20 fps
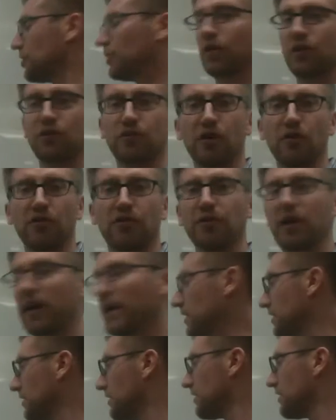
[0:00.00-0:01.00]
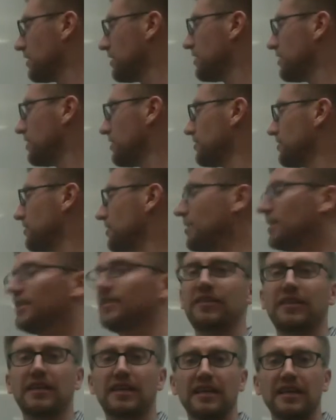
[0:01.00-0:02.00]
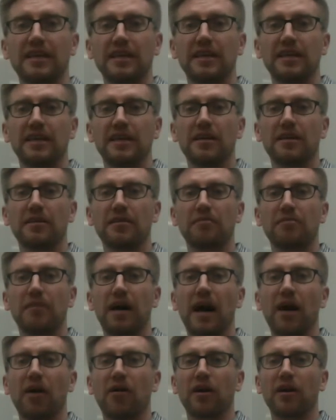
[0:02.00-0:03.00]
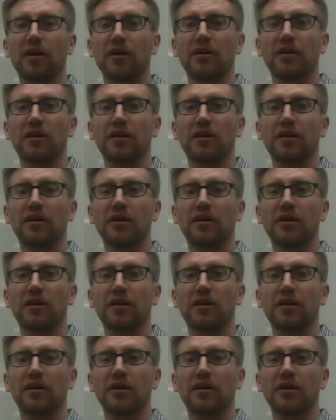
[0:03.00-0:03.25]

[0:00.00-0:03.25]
your growth rate to the t power,